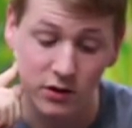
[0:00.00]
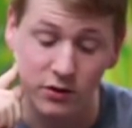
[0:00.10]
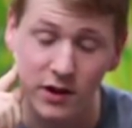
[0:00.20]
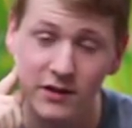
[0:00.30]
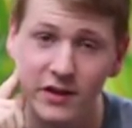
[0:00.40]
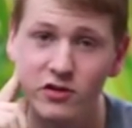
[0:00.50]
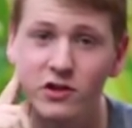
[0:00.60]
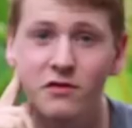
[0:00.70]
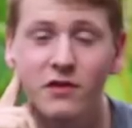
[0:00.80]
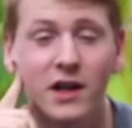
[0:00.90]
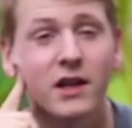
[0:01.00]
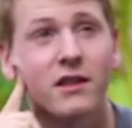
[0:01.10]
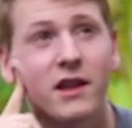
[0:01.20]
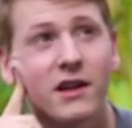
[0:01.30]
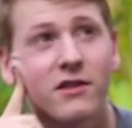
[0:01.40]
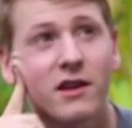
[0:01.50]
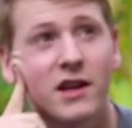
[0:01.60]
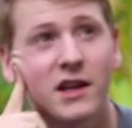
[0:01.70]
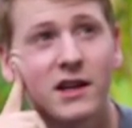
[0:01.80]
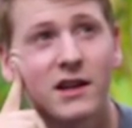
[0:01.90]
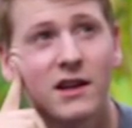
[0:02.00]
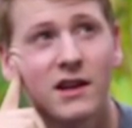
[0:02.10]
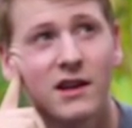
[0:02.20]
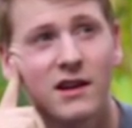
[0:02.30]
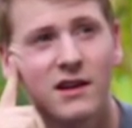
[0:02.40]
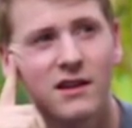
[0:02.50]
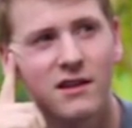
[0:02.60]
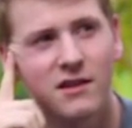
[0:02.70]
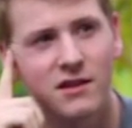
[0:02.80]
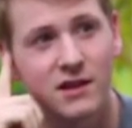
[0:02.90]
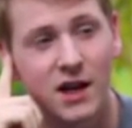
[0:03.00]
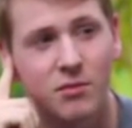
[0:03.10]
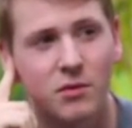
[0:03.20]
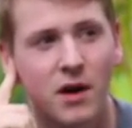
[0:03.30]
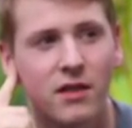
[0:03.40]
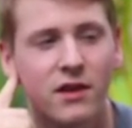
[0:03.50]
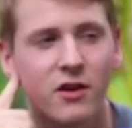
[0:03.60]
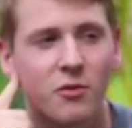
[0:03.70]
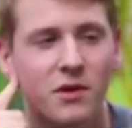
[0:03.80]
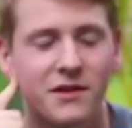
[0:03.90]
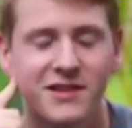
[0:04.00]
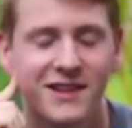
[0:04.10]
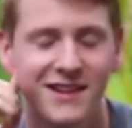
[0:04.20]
Dude, that's actually funny. That's like a couple months ago, but...